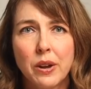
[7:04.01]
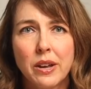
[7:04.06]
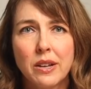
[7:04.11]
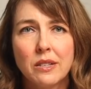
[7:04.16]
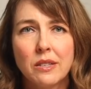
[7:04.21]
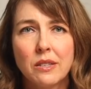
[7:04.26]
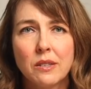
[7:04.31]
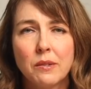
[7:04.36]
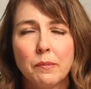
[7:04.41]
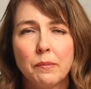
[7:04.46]

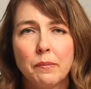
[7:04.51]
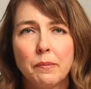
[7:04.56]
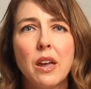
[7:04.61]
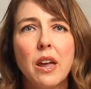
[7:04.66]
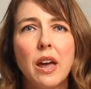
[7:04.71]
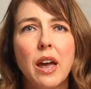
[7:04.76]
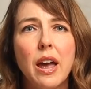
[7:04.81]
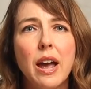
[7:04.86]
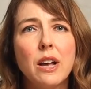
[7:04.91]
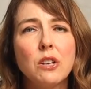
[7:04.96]
rates.
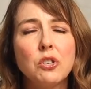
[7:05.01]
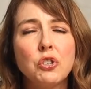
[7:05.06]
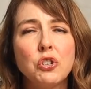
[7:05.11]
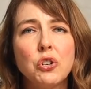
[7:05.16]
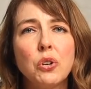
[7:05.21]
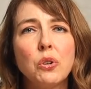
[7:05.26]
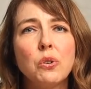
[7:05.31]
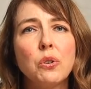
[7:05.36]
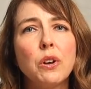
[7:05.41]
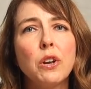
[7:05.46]
As
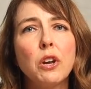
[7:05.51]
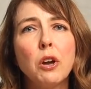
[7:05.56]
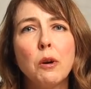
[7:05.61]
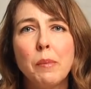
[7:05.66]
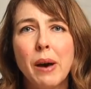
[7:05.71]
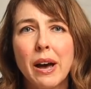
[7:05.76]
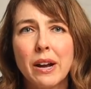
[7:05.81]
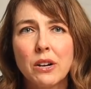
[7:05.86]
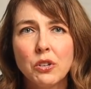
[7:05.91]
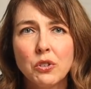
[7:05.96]
children go
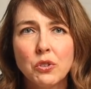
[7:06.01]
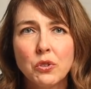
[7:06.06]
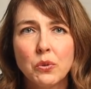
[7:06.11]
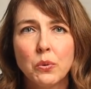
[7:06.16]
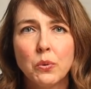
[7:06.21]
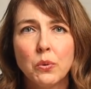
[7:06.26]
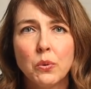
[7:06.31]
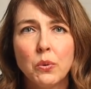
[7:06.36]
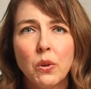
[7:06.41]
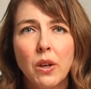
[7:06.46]
back to
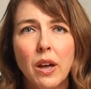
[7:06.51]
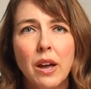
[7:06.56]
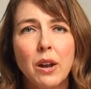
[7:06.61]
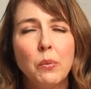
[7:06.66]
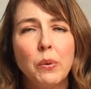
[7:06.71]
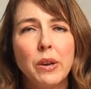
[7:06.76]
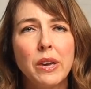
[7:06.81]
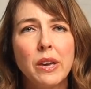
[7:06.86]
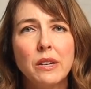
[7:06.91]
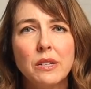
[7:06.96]
school and
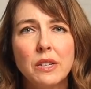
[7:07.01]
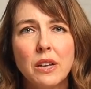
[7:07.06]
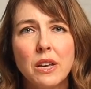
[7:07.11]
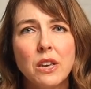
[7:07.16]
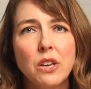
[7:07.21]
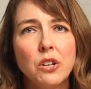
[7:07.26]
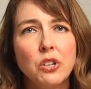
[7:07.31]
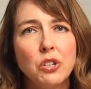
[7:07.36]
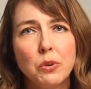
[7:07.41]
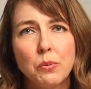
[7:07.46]
we
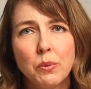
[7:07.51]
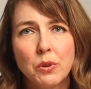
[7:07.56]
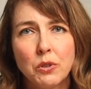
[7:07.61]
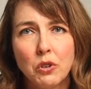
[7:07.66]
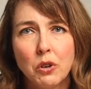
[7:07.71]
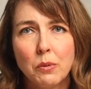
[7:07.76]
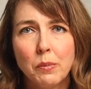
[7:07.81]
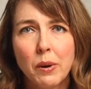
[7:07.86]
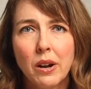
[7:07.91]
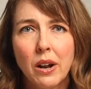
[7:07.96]
continue to
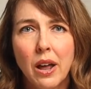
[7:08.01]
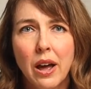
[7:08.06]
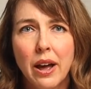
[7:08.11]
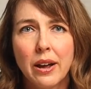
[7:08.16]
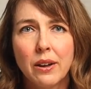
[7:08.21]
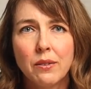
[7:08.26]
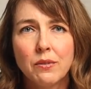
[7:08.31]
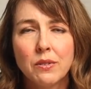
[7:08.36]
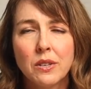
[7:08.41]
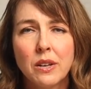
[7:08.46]
resume our
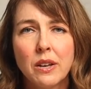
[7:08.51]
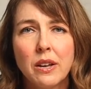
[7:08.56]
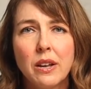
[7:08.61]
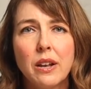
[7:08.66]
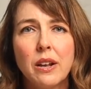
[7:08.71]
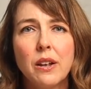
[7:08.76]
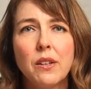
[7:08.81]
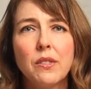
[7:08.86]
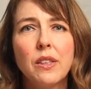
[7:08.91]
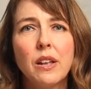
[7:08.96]
lives,
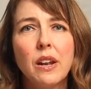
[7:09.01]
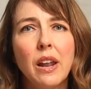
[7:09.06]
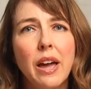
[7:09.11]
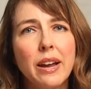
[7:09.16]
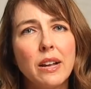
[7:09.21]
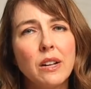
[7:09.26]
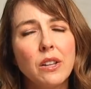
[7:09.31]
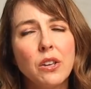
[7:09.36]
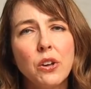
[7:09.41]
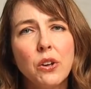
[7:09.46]
the
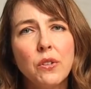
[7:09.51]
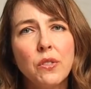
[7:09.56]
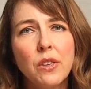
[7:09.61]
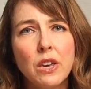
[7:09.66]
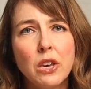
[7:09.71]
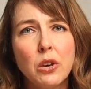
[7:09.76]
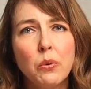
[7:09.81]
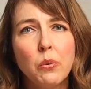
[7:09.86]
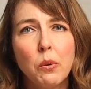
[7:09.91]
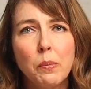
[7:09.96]
likelihood
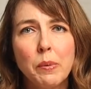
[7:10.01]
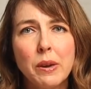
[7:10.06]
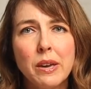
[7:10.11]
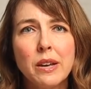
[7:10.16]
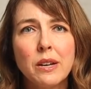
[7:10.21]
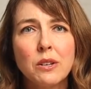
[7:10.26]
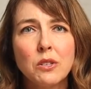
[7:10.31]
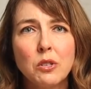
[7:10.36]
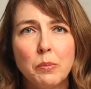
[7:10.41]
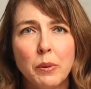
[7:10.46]
that you will be
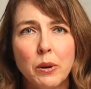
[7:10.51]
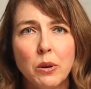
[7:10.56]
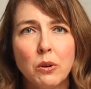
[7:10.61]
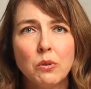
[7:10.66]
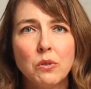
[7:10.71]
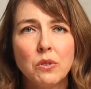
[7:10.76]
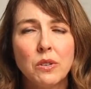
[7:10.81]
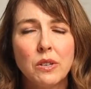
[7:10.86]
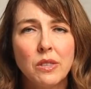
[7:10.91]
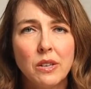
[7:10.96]

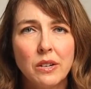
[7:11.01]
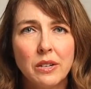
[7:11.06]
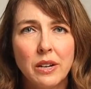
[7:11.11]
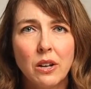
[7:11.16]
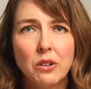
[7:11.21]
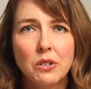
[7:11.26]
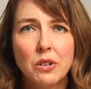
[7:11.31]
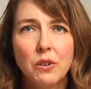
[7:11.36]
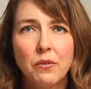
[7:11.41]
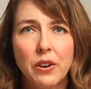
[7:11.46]
exposed to the
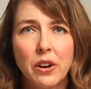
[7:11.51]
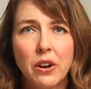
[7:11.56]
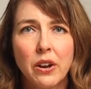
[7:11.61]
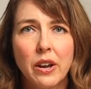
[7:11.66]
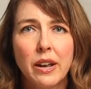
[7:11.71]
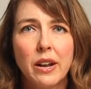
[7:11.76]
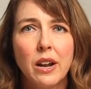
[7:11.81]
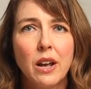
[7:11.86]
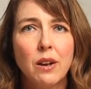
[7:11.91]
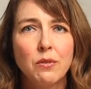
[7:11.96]
Delta
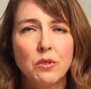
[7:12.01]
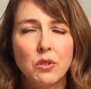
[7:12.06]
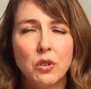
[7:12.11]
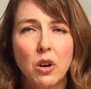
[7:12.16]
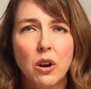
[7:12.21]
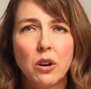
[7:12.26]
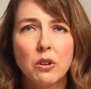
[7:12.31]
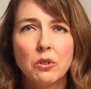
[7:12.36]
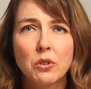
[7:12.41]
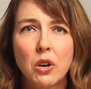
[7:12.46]
variant of
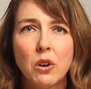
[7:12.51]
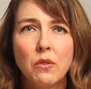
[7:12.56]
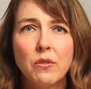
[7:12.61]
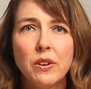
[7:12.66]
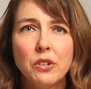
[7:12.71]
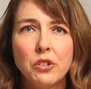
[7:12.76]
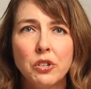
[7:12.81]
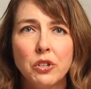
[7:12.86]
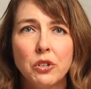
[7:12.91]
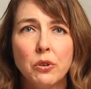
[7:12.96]

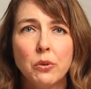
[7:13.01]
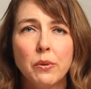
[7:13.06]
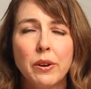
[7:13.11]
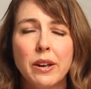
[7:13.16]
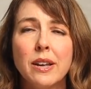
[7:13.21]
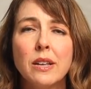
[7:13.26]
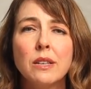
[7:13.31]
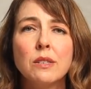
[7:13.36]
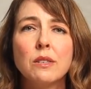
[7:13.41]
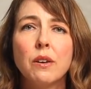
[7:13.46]

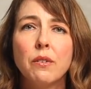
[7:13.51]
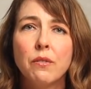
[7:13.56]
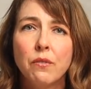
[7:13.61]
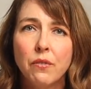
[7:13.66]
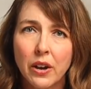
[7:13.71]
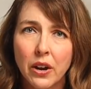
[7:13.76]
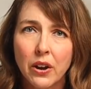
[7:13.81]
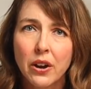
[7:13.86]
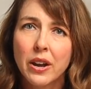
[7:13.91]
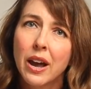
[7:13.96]
SARS-CoV-2 is
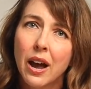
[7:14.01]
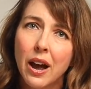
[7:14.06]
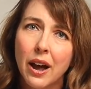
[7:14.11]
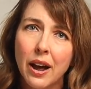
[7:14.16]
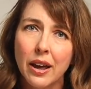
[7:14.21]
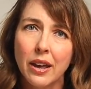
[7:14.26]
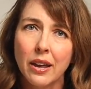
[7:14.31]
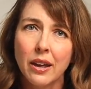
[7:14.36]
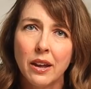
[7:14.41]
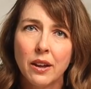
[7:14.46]
very
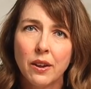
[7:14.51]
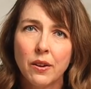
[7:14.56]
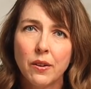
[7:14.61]
high.